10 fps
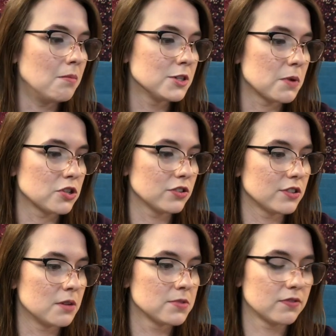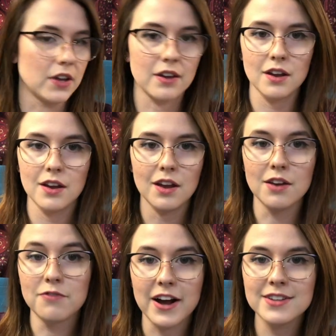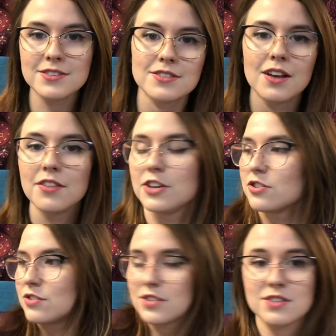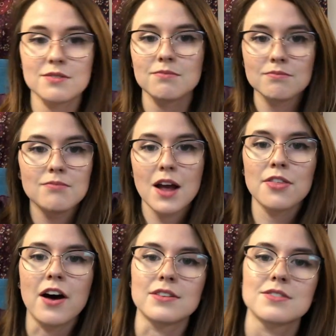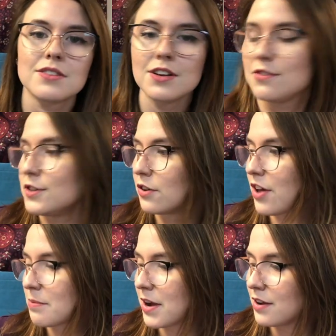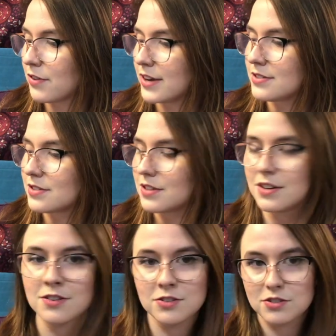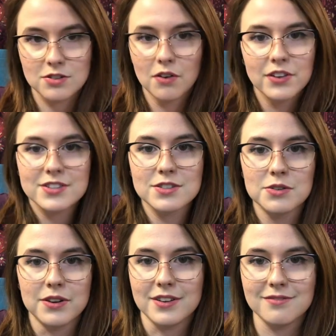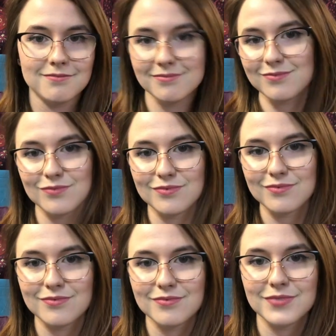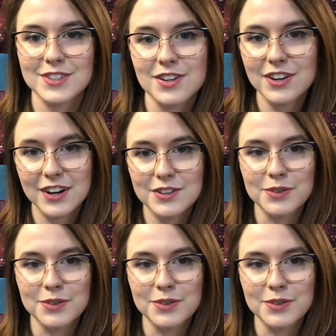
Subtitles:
especially in terms of like advice. These are just my thoughts, and if you don't like my advice, then don't listen to it. That's all you gotta